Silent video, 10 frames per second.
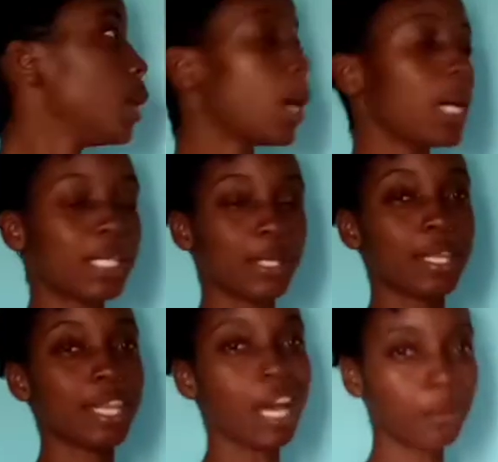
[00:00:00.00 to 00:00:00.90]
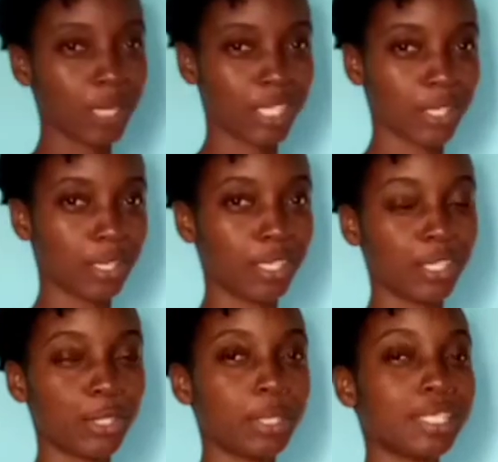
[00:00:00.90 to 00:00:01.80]
All right, so that question
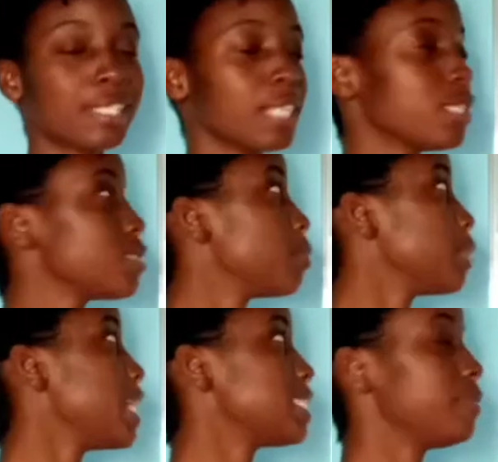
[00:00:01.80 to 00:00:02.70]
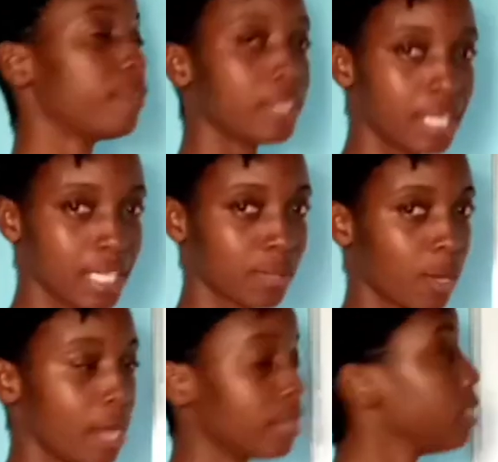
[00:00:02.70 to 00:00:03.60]
should set us up nicely for this
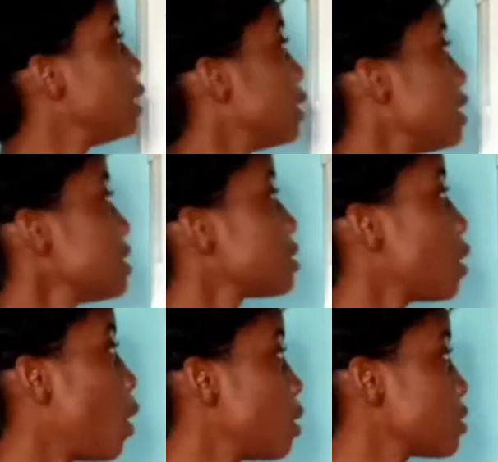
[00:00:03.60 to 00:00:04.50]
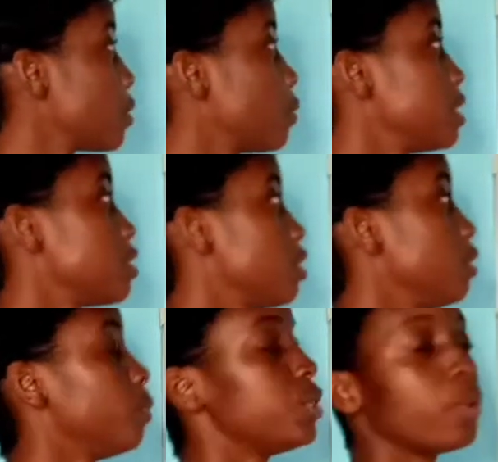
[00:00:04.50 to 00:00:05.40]
one. This is also a question
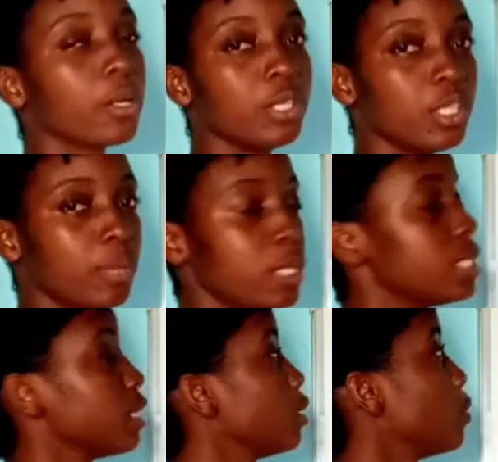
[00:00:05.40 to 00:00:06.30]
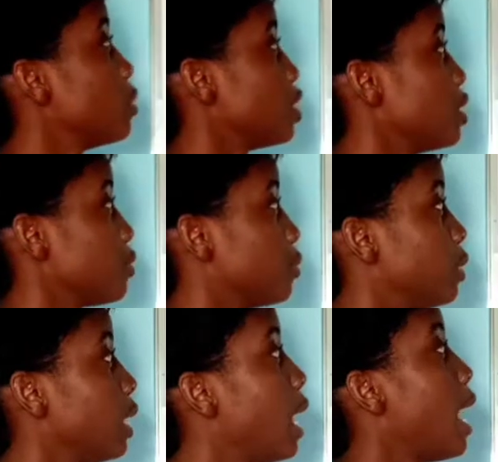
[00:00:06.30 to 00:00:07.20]
in which we're going to be using the quotient
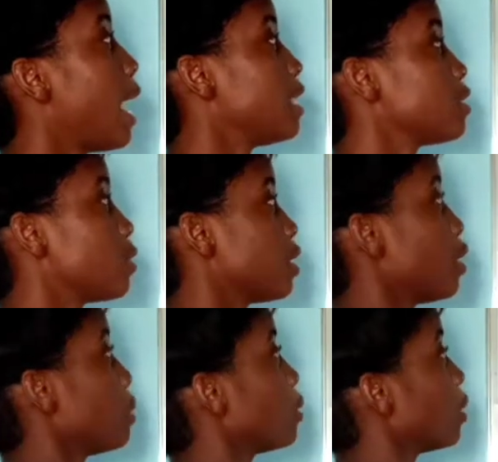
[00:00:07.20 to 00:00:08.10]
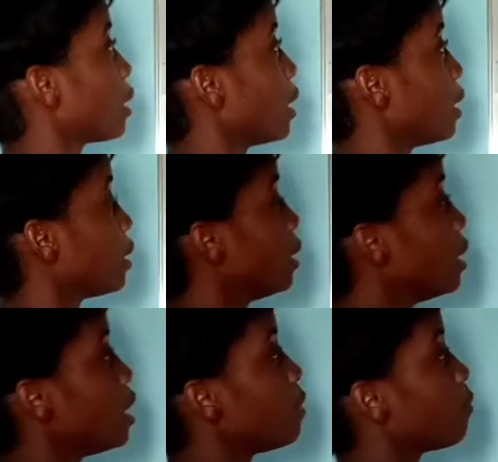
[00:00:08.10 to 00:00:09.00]
rule. And so here we go again.
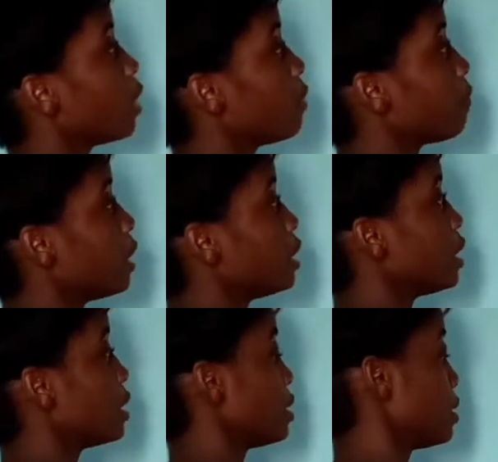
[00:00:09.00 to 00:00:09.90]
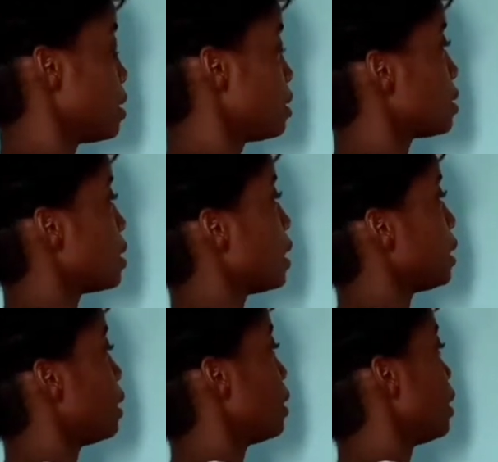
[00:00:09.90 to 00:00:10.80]
If we are differentiating this,
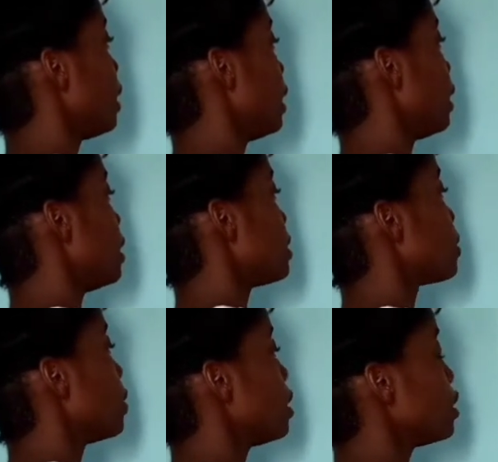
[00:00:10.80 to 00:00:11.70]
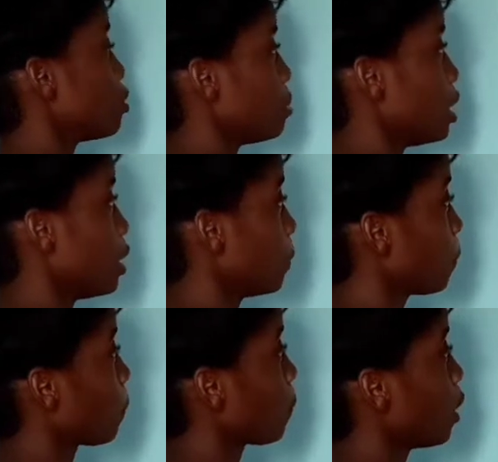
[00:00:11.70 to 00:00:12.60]
then it is going to be
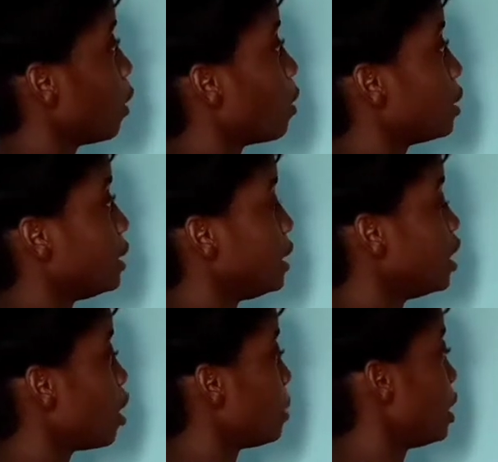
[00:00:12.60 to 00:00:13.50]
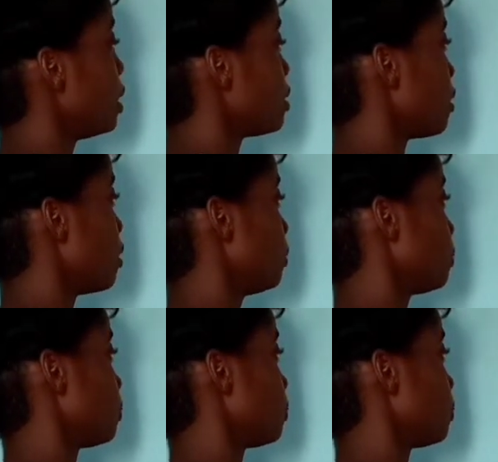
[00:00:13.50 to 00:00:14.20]
our denominator,